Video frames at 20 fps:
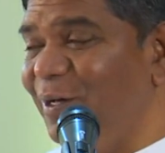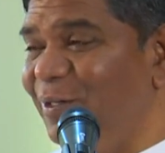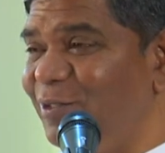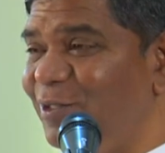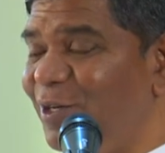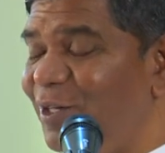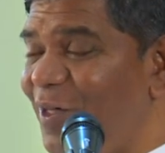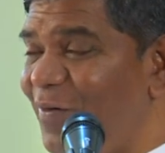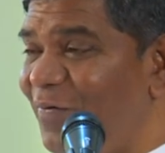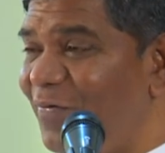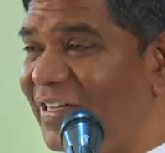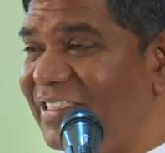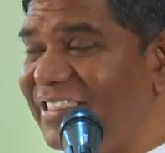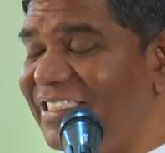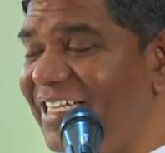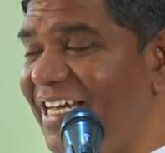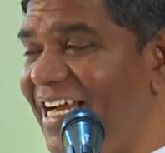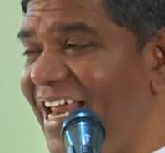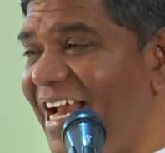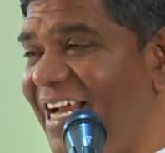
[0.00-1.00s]
So the
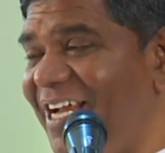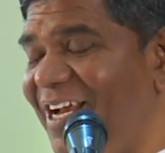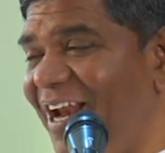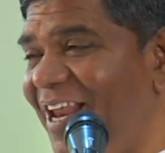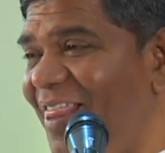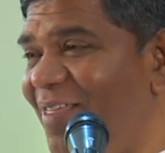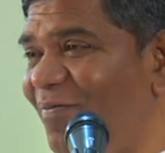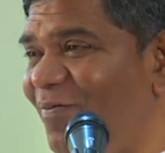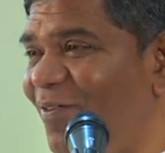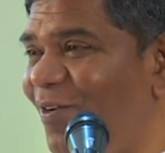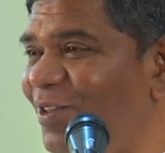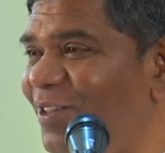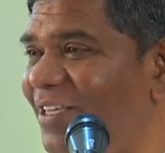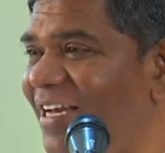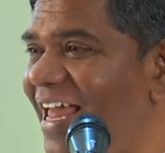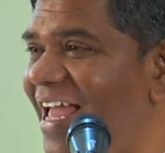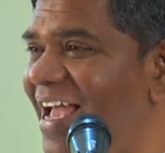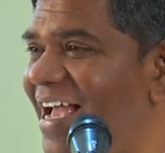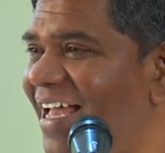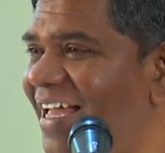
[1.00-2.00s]
first day till the fourth
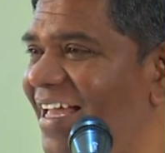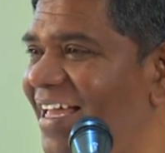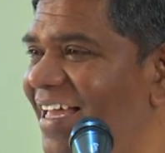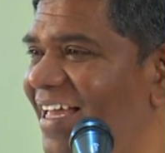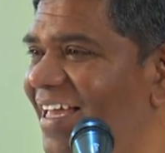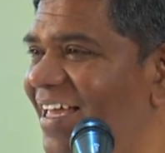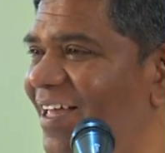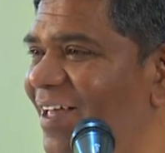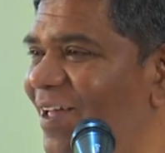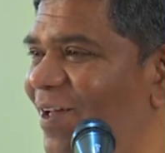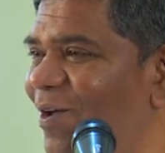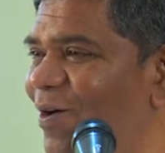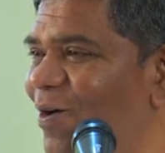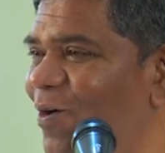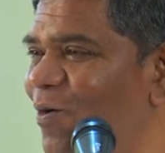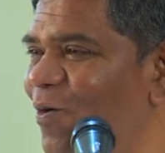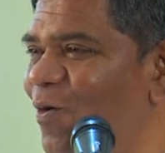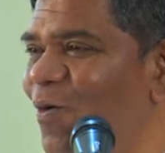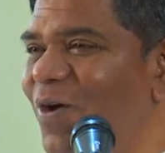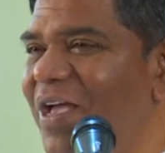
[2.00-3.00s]
day,
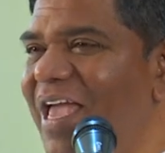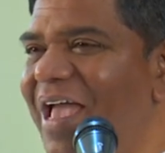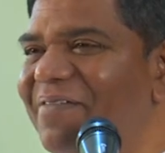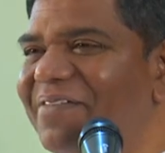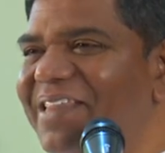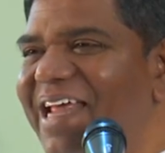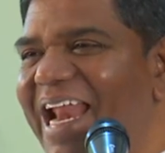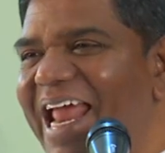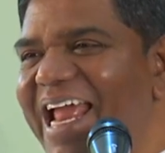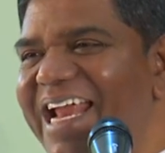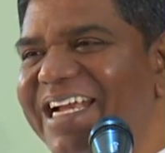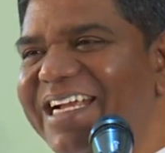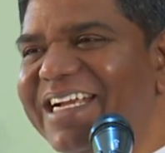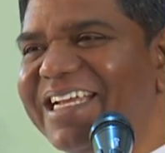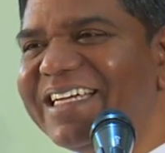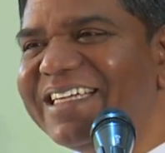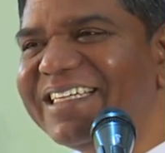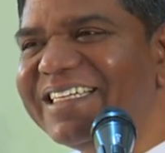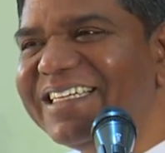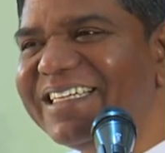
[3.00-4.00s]
who gave the light?